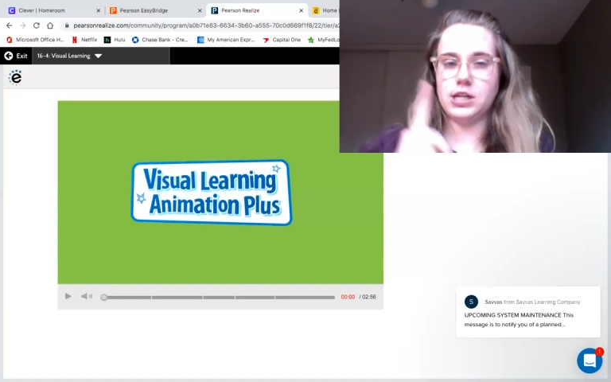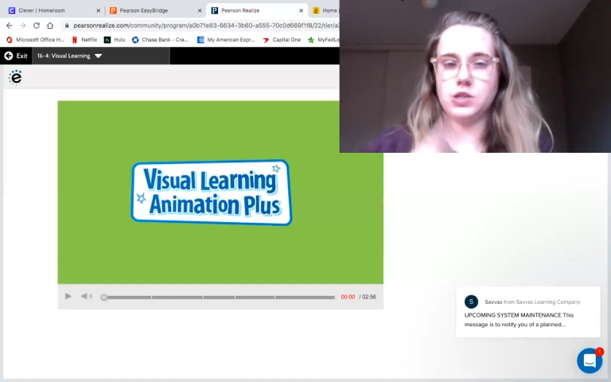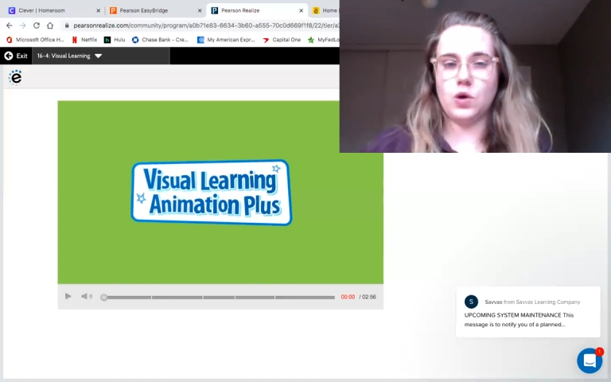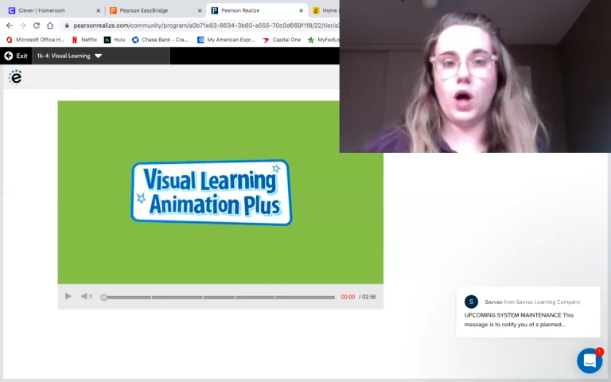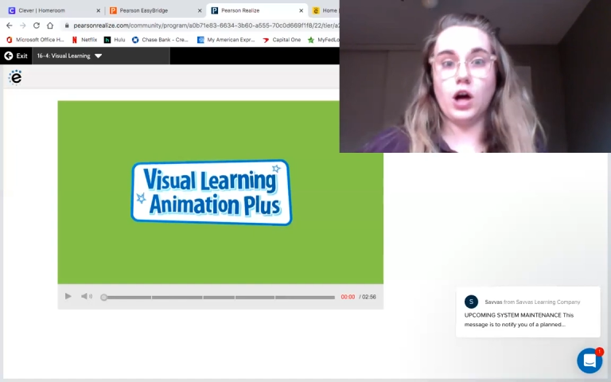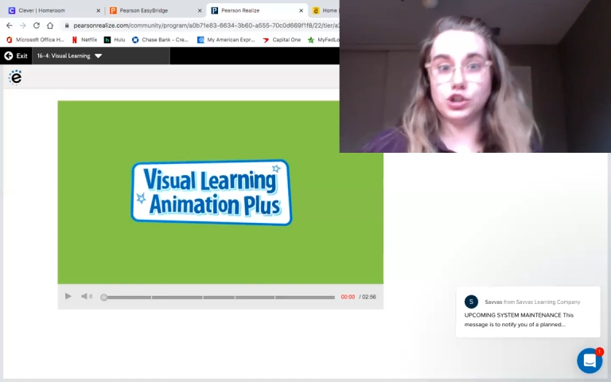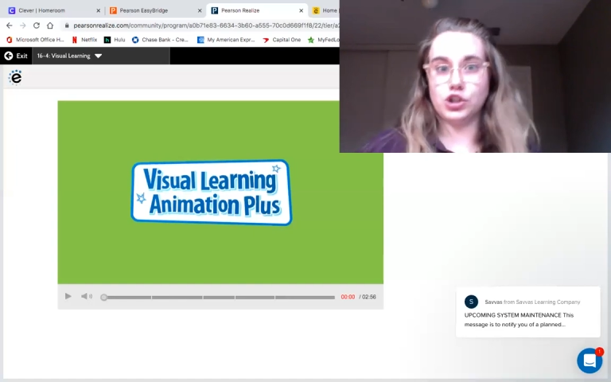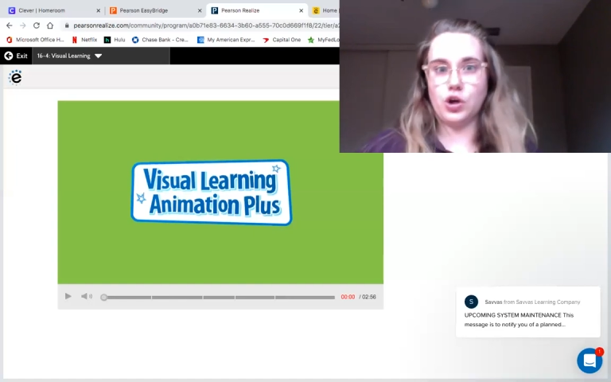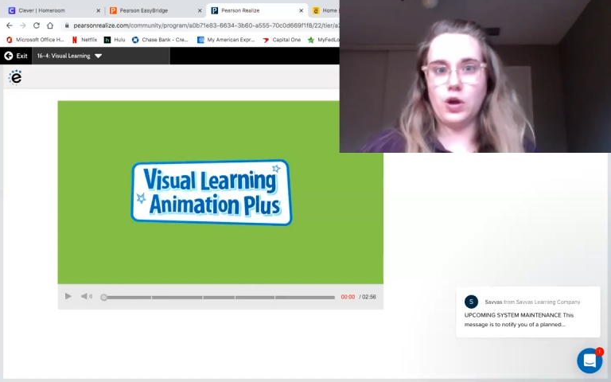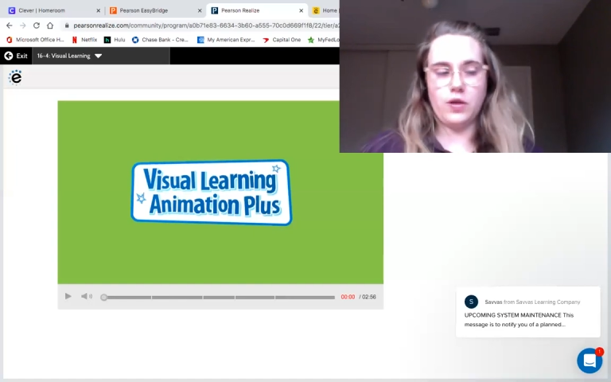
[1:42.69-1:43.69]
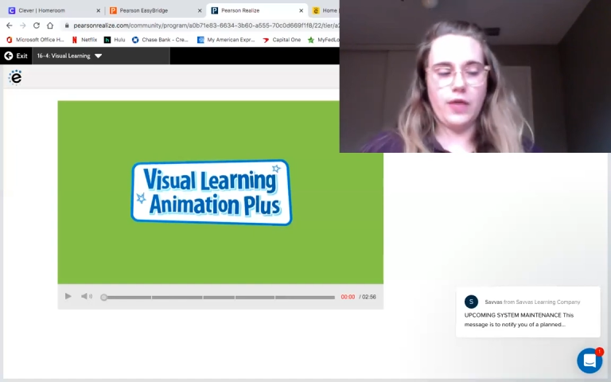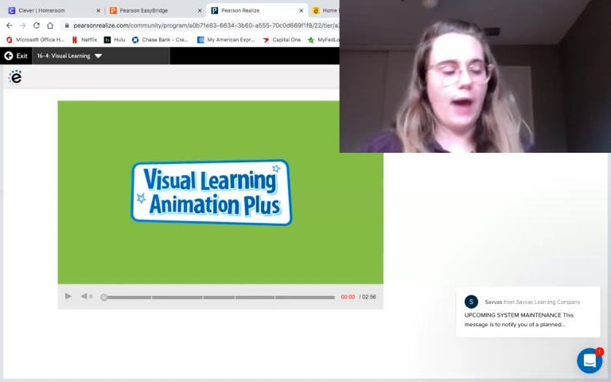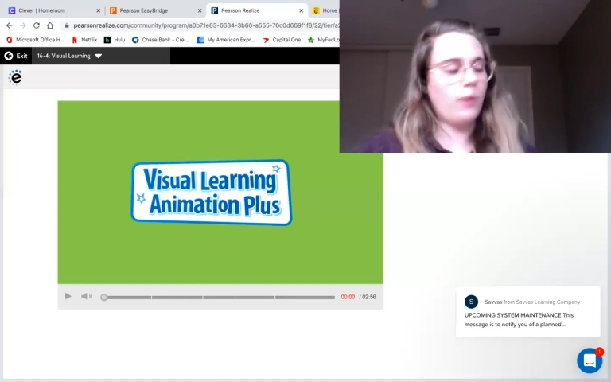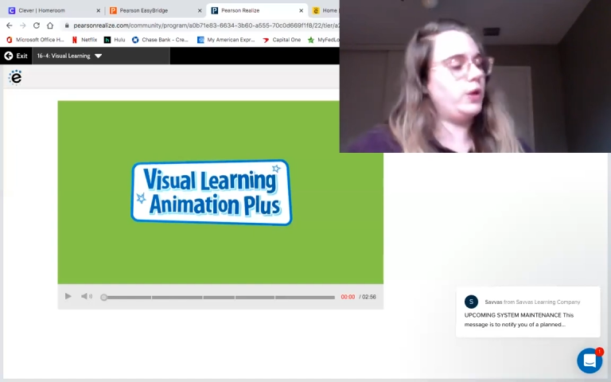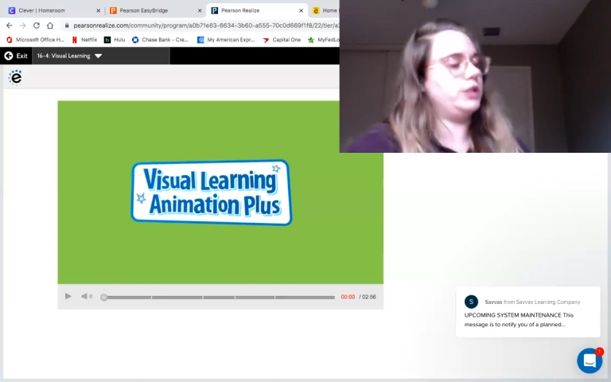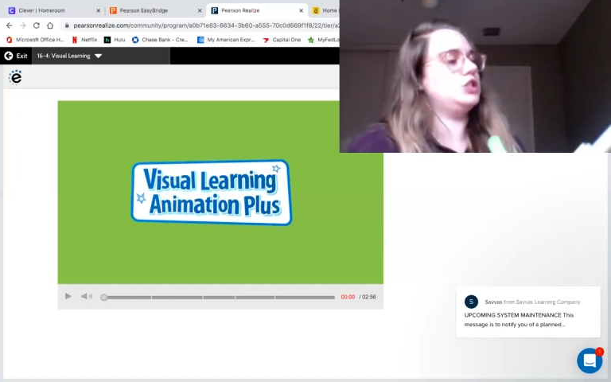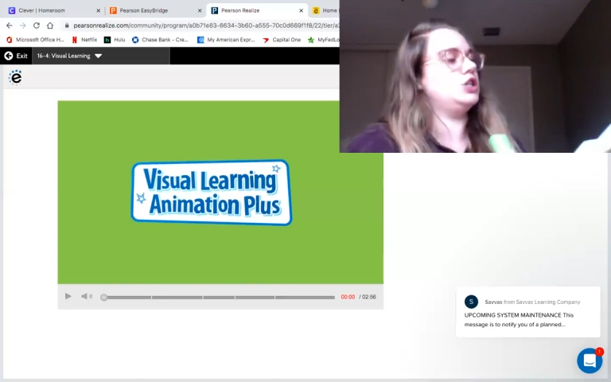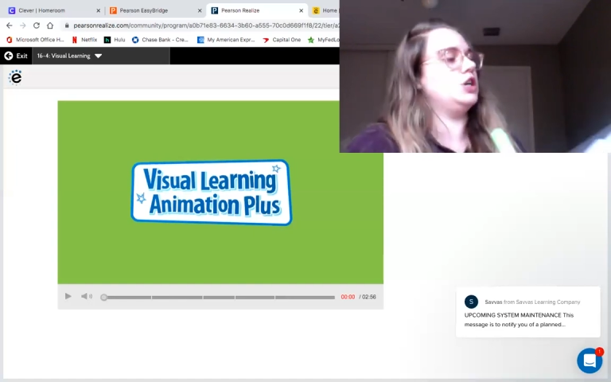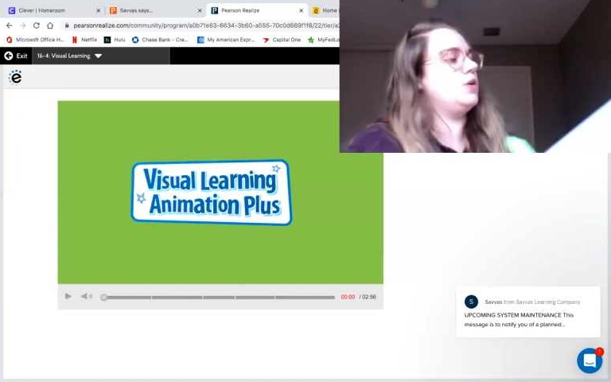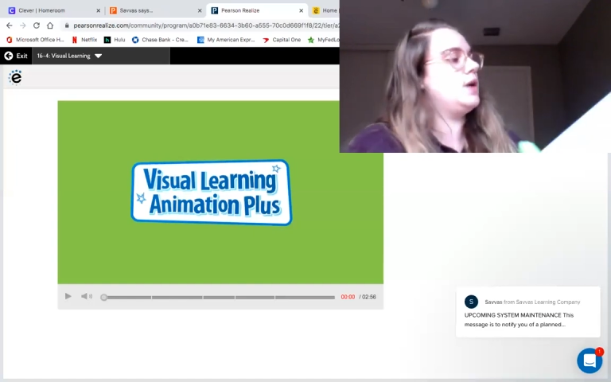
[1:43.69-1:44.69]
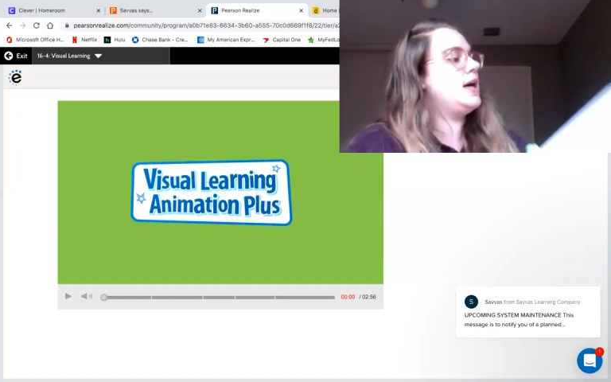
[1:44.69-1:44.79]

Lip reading: So I'll show you that one too.